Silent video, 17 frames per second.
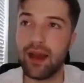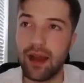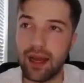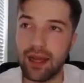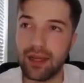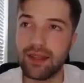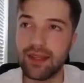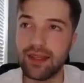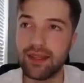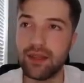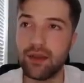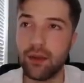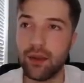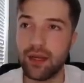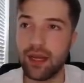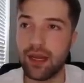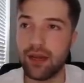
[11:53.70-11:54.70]
I think
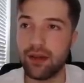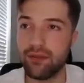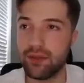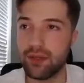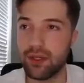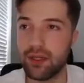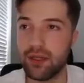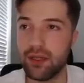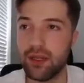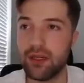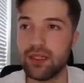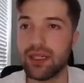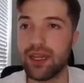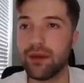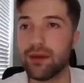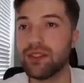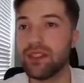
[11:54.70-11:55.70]
going after
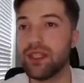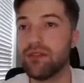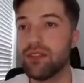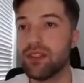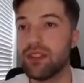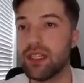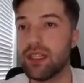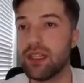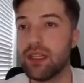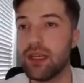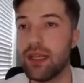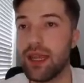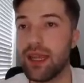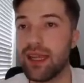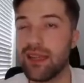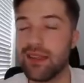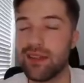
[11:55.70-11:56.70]
Tyrique Stevenson
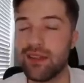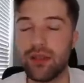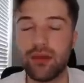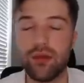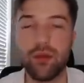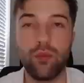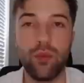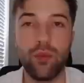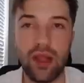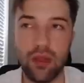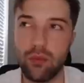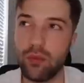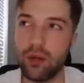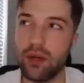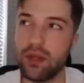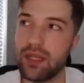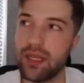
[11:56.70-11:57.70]
is well
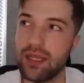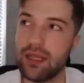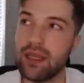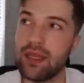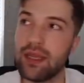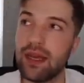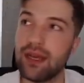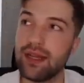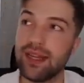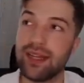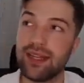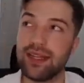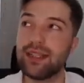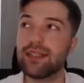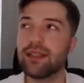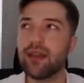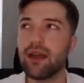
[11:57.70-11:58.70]
worth it. Again,
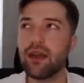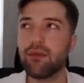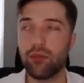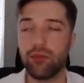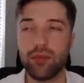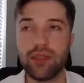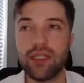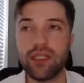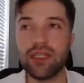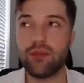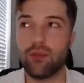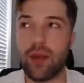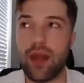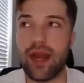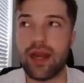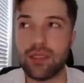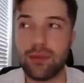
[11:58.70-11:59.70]
he's going to have a really good
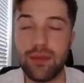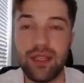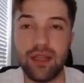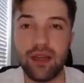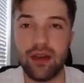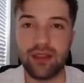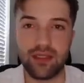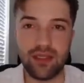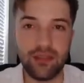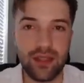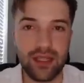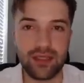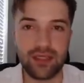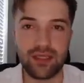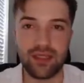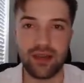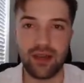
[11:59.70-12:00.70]
RAS because of
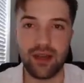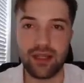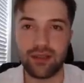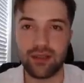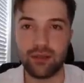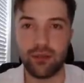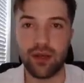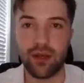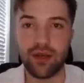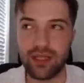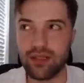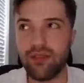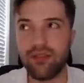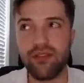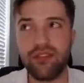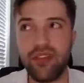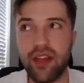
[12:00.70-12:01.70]
his size as well. He's
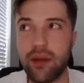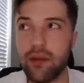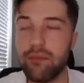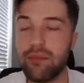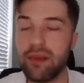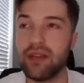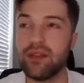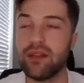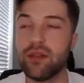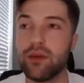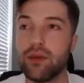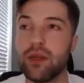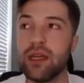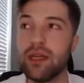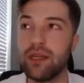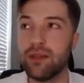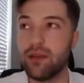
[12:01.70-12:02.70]
a very big
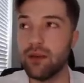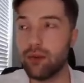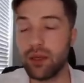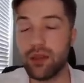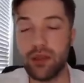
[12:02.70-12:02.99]
dude. He's going to